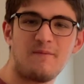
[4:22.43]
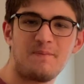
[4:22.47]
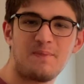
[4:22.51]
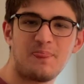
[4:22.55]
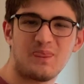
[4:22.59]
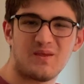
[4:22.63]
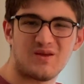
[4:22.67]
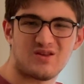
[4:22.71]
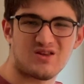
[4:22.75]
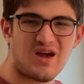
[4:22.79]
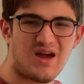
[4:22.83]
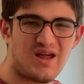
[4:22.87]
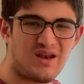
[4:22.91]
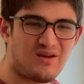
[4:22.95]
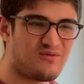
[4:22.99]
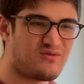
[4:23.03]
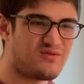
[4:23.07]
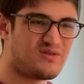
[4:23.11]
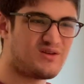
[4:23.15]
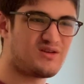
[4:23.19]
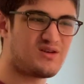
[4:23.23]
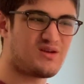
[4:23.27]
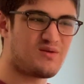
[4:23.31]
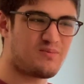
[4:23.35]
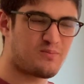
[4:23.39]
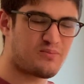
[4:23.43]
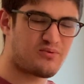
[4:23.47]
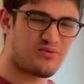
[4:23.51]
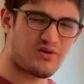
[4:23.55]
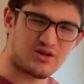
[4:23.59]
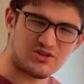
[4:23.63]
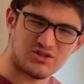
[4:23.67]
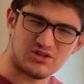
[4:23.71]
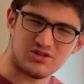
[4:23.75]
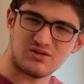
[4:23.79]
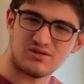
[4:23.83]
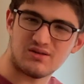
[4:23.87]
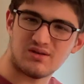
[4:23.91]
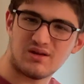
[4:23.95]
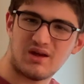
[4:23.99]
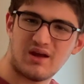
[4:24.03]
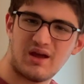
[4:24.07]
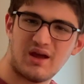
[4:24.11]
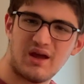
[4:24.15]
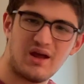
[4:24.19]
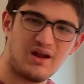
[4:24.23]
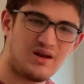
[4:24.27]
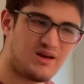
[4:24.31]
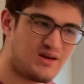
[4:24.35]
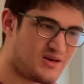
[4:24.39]
that's kind of depressed
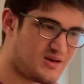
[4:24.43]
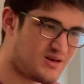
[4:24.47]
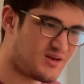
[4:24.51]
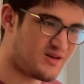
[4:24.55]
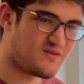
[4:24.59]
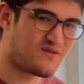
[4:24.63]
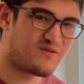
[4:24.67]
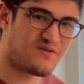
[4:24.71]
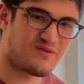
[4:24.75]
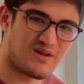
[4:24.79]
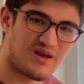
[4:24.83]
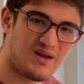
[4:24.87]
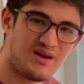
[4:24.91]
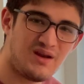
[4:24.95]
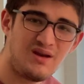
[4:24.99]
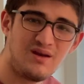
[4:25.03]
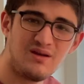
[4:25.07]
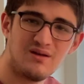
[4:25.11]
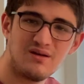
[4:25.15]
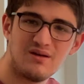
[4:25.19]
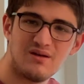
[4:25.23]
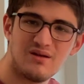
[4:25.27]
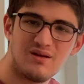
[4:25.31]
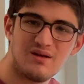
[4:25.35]
and deflated,